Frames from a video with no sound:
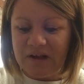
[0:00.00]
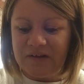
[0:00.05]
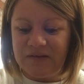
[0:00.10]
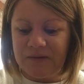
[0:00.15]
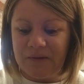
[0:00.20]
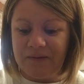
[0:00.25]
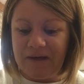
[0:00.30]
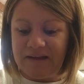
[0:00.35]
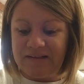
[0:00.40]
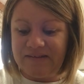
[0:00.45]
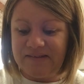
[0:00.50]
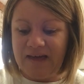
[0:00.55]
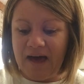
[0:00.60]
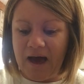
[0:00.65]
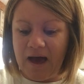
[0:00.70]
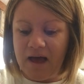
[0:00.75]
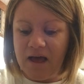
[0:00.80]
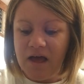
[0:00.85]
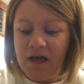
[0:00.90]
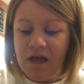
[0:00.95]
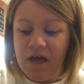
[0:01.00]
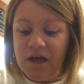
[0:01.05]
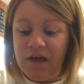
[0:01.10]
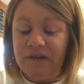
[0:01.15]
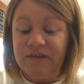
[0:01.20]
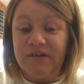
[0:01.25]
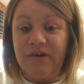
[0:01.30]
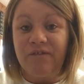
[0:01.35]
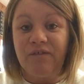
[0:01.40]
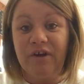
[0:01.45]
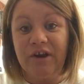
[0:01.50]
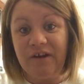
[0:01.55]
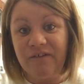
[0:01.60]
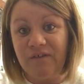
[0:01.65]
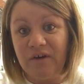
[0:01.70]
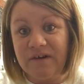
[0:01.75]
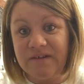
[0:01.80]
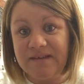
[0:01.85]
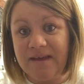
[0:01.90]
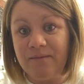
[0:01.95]
So that's that. So for your
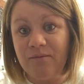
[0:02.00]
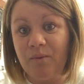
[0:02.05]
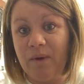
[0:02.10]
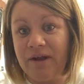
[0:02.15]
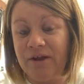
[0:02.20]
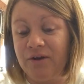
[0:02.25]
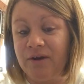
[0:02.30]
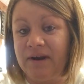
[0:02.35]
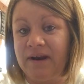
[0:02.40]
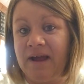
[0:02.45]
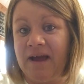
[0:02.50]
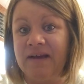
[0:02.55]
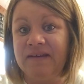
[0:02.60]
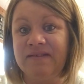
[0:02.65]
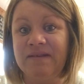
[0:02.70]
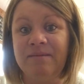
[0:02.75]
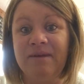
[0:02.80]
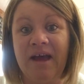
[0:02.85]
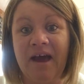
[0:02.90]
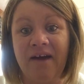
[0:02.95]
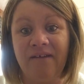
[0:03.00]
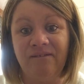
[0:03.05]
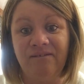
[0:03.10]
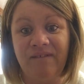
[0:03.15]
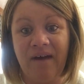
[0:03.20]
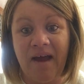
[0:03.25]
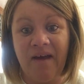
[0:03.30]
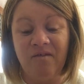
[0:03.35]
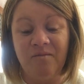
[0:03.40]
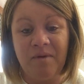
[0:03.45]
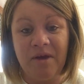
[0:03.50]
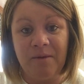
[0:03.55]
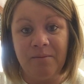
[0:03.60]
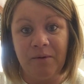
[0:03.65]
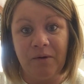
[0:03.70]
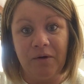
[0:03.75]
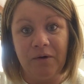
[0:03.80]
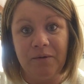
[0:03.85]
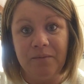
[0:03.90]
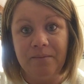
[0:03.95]
first giveaway, you're going to ask them to add 5
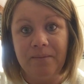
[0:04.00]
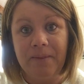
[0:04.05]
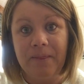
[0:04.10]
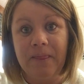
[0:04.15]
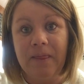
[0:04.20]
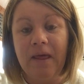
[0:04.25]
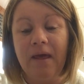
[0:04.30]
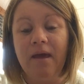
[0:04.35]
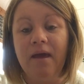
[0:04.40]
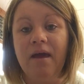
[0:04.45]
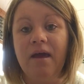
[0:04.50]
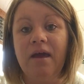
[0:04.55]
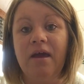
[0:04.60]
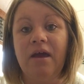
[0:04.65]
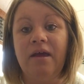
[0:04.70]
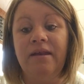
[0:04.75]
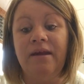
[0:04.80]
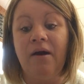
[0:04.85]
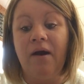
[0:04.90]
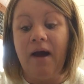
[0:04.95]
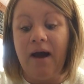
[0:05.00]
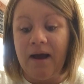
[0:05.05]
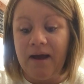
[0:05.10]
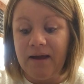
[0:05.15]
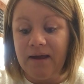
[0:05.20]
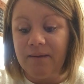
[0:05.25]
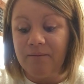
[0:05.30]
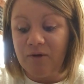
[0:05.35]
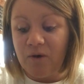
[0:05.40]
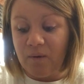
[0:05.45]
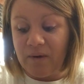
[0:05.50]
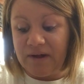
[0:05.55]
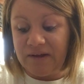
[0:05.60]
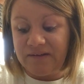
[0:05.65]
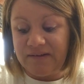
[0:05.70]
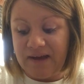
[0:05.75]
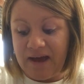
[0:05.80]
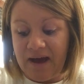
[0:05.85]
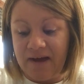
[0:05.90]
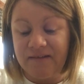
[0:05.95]
people. Now I am going
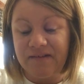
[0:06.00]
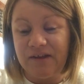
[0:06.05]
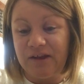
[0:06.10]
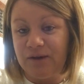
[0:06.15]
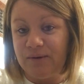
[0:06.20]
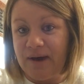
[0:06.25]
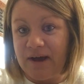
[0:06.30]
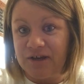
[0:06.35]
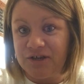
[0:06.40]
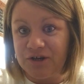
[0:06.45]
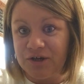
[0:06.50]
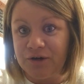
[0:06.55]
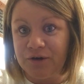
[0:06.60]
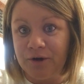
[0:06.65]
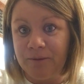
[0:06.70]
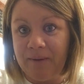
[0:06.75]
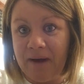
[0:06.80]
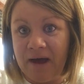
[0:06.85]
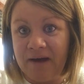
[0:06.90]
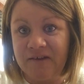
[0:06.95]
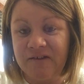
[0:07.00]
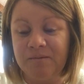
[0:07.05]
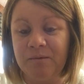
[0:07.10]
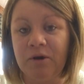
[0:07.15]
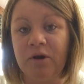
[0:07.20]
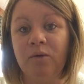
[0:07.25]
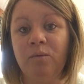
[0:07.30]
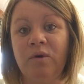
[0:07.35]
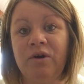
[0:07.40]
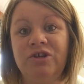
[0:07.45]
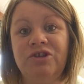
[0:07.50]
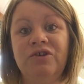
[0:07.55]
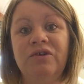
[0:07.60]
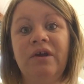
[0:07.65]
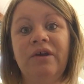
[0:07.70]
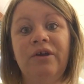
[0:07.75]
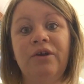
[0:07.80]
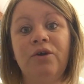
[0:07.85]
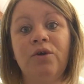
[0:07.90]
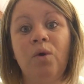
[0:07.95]
to ask you, as your group expert, once you
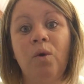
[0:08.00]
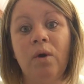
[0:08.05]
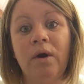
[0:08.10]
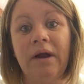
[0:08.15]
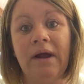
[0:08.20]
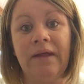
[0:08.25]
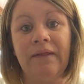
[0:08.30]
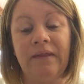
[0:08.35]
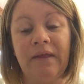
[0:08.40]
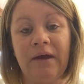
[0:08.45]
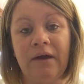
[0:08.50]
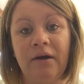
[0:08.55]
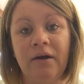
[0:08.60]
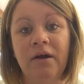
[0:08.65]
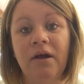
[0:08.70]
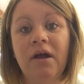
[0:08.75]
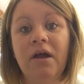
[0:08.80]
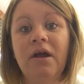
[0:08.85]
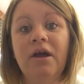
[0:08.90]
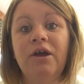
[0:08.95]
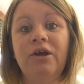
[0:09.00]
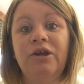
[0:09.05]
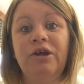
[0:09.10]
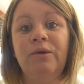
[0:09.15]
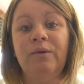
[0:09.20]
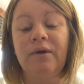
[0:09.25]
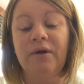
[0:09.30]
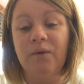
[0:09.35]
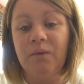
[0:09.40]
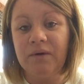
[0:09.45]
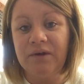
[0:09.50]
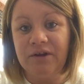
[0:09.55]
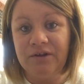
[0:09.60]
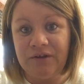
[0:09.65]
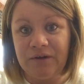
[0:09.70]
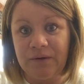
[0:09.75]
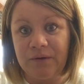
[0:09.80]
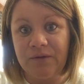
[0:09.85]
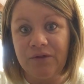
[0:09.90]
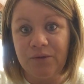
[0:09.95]
get your core in there, you are going to
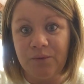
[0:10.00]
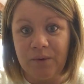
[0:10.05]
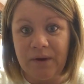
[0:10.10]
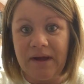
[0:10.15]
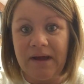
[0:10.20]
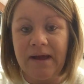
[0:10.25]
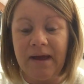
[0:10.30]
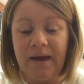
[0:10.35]
do 3